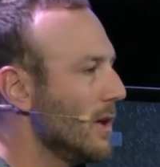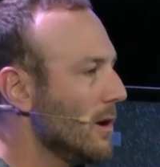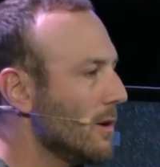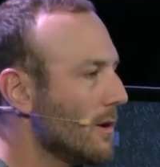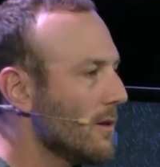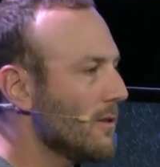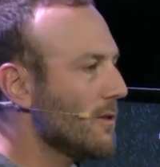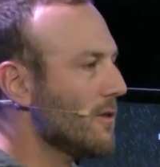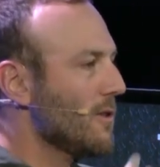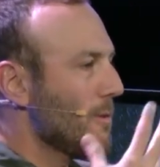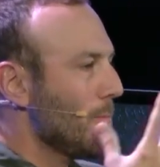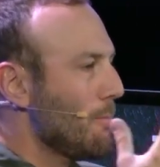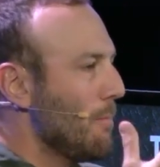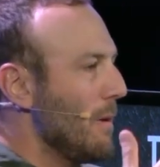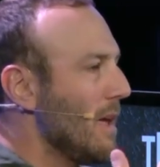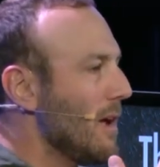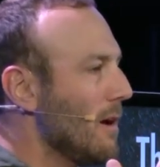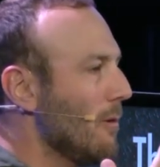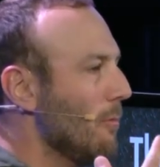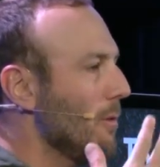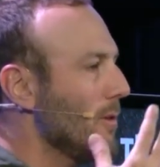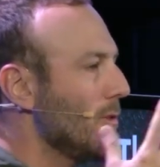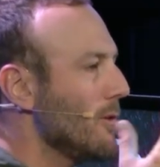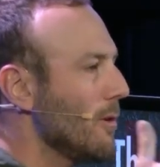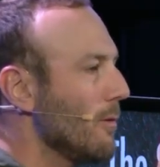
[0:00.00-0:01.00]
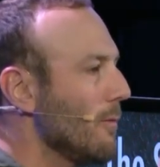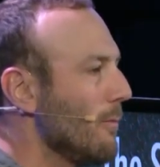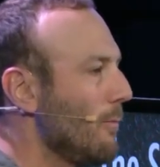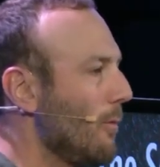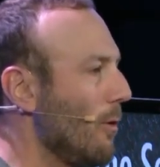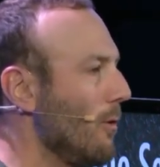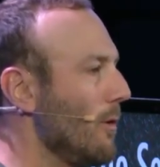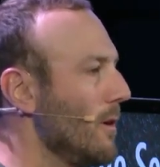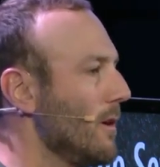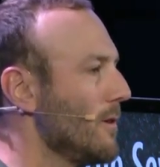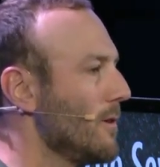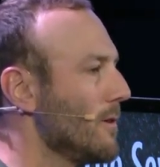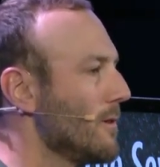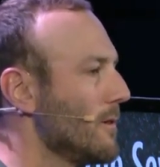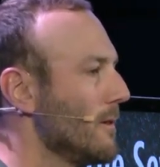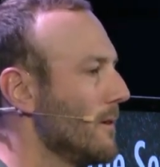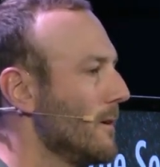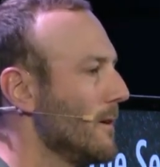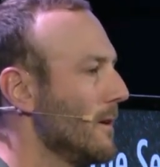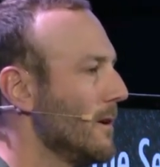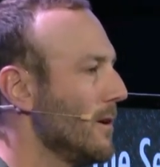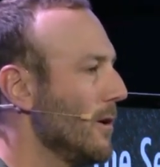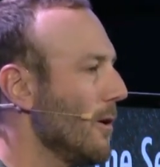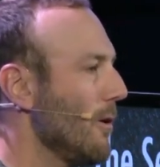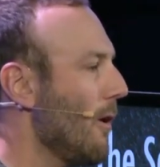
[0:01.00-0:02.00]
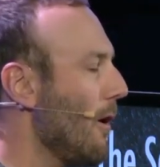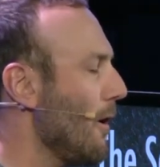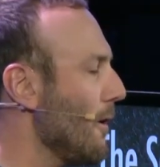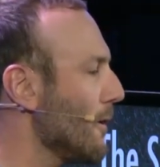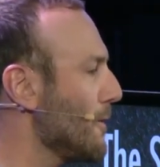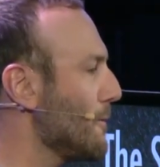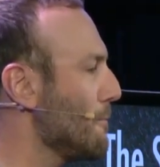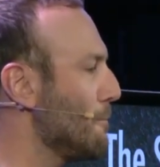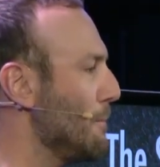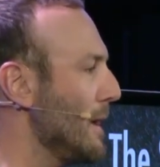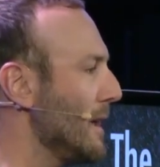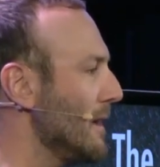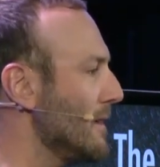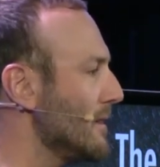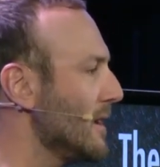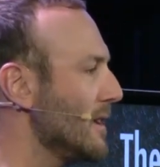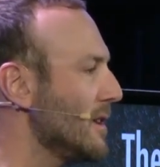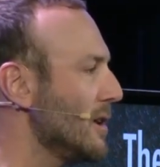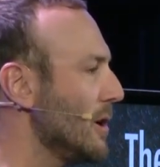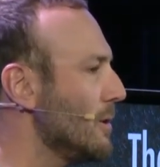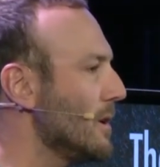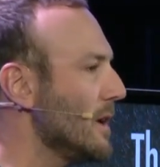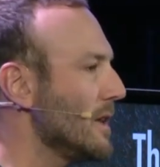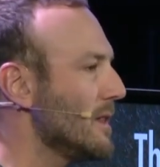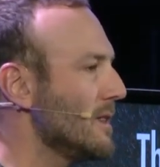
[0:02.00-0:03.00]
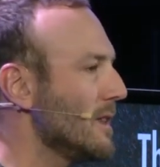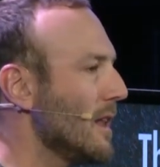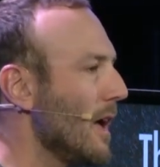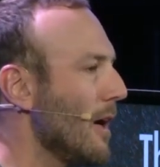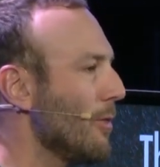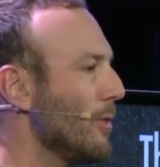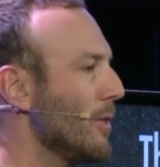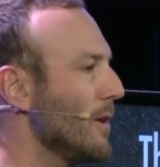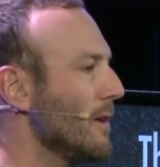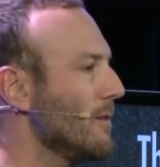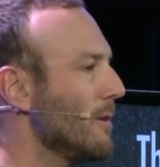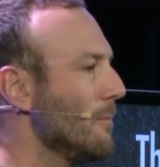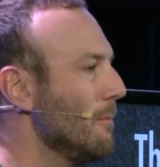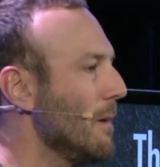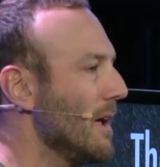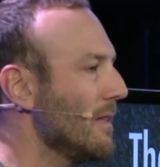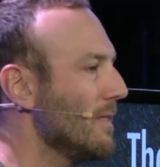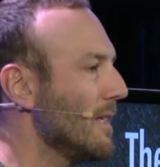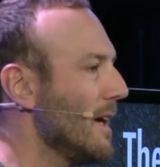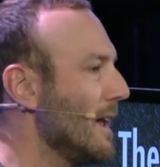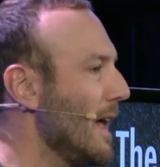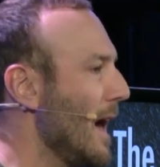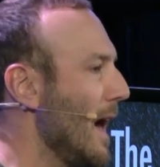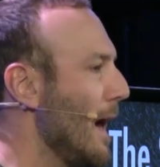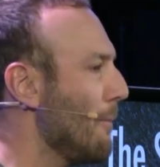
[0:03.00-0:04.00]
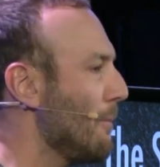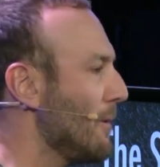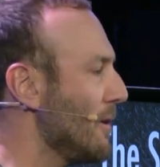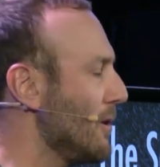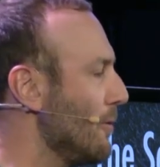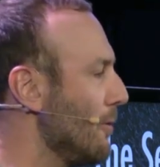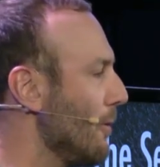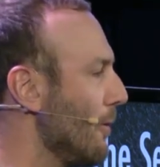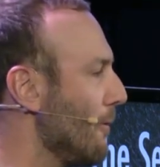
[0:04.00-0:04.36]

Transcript: You can speak with your voice. Your heart's beating, and you did nothing to make that happen.